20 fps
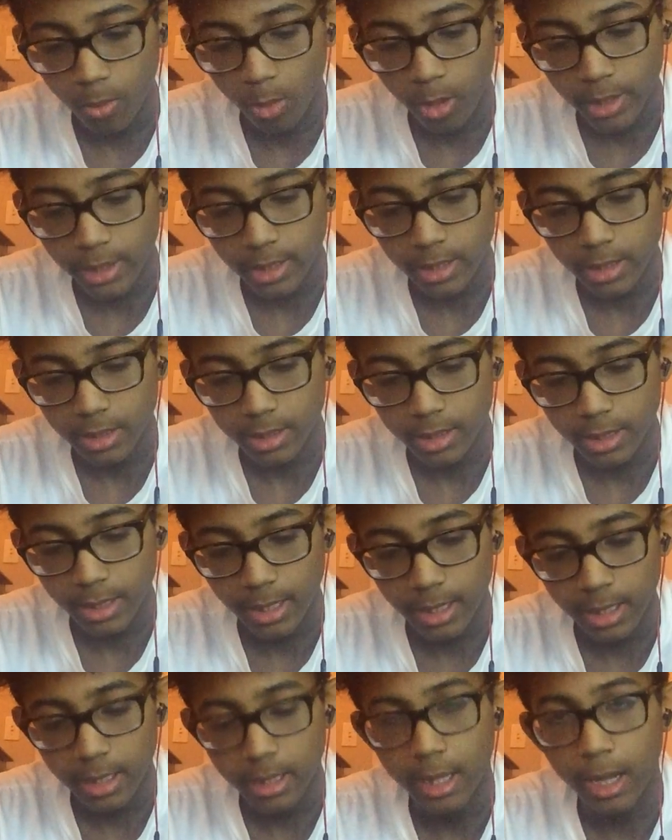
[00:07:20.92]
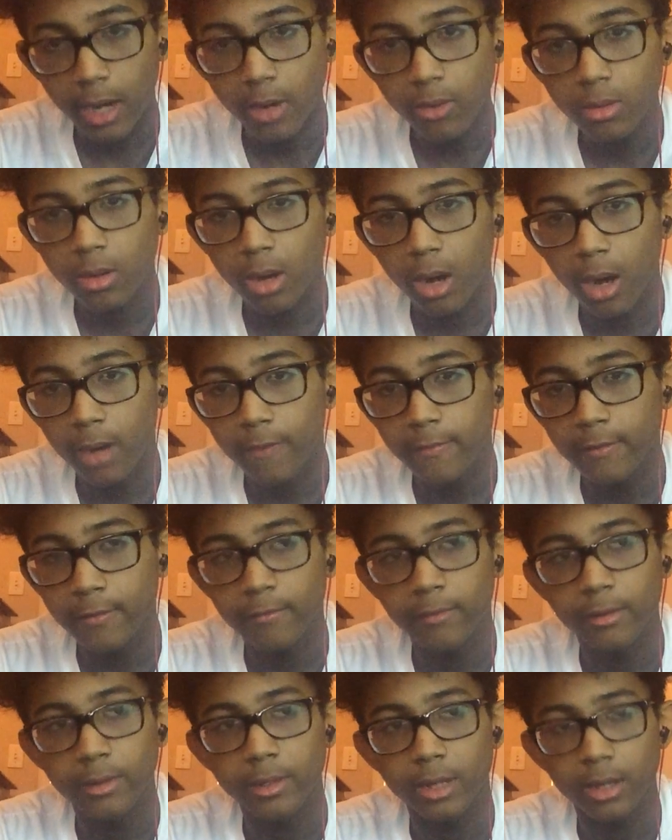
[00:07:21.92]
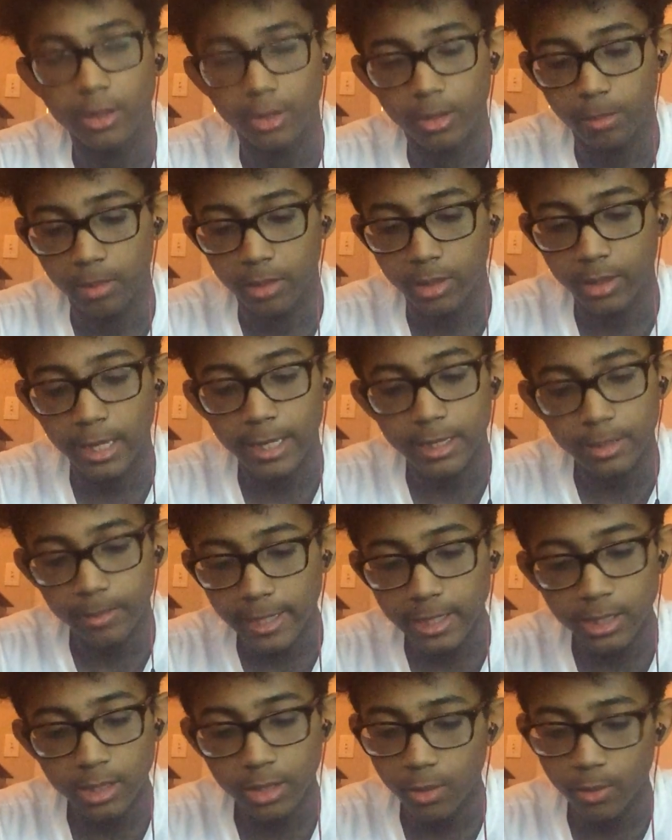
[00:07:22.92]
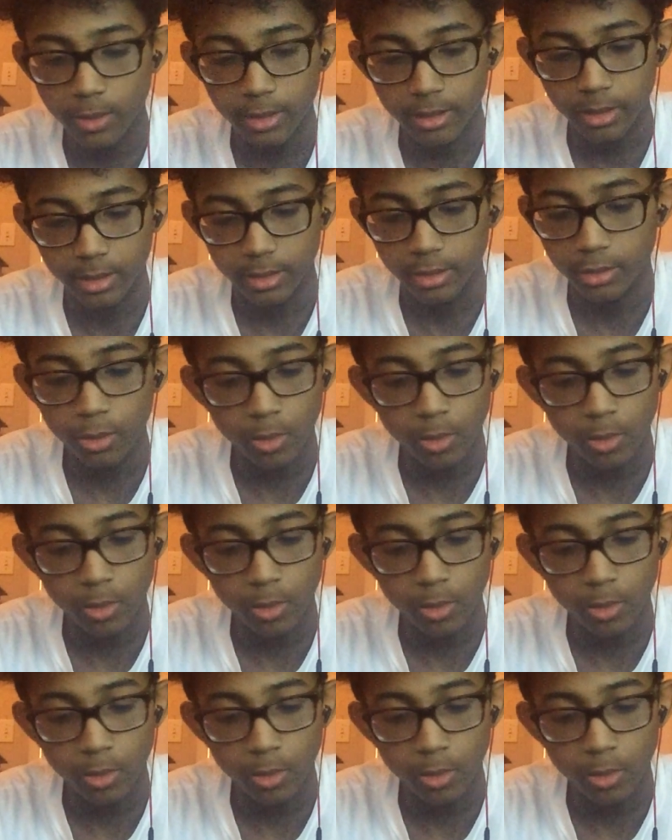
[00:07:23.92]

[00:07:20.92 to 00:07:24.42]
wanting to get clout off of another person, that's basically what it is.